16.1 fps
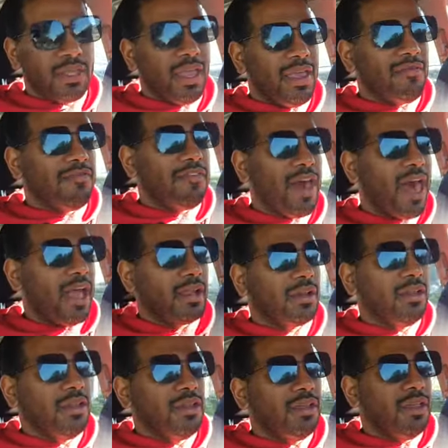In fact,
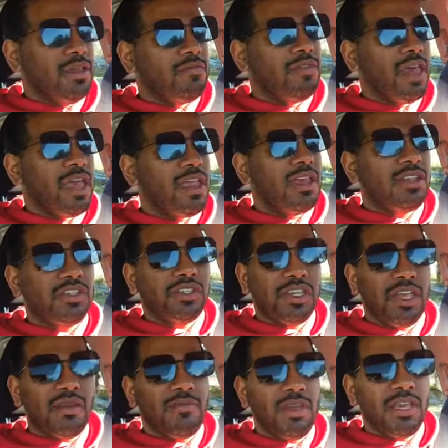if they didn't
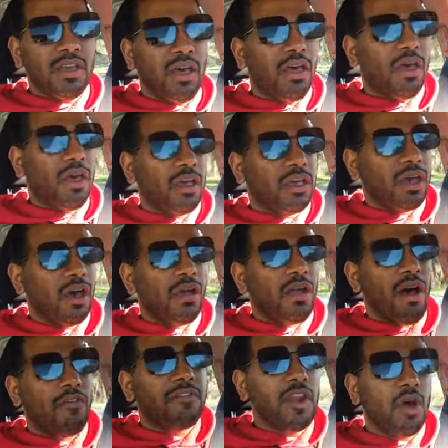send me a, a
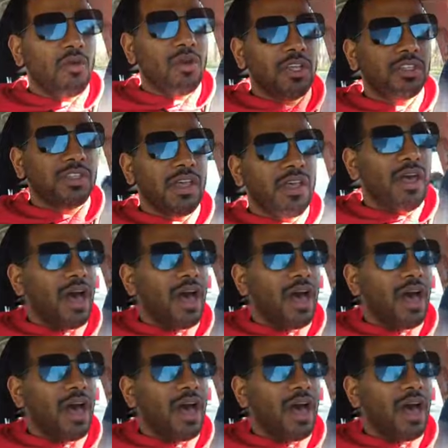cutoff notice,